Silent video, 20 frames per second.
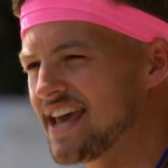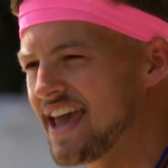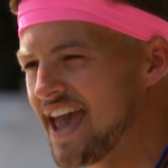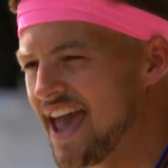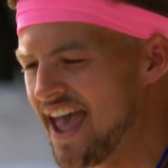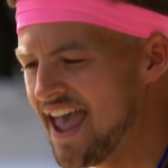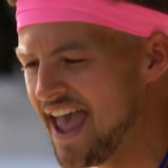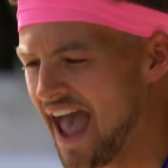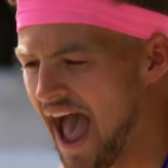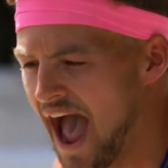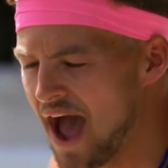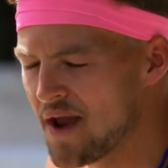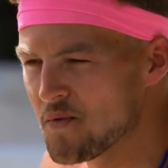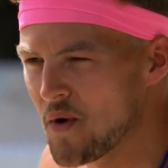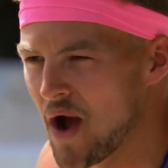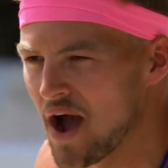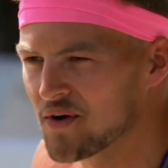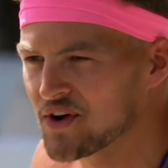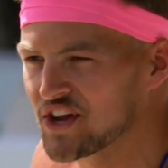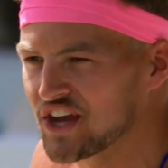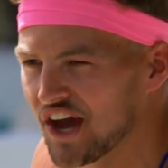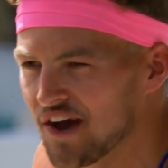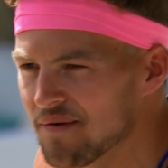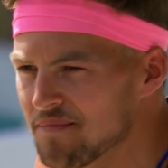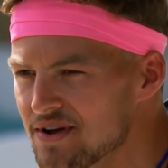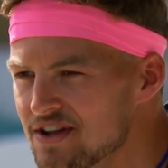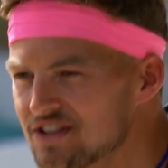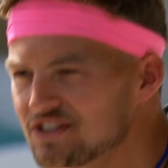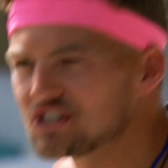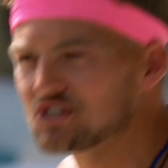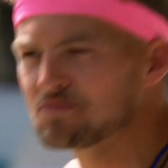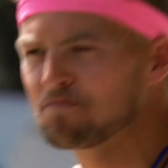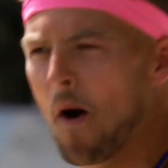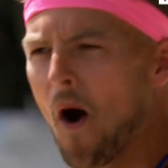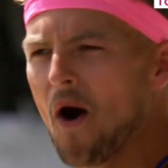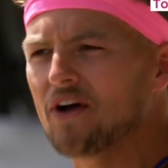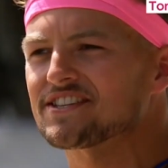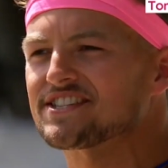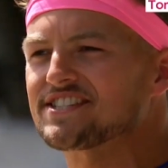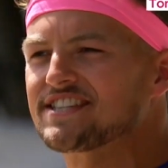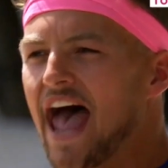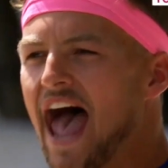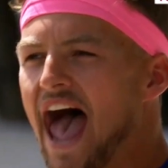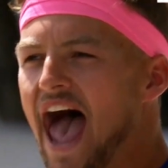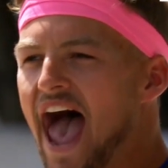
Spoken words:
haven't really gotten into it yet. I'm struggling to get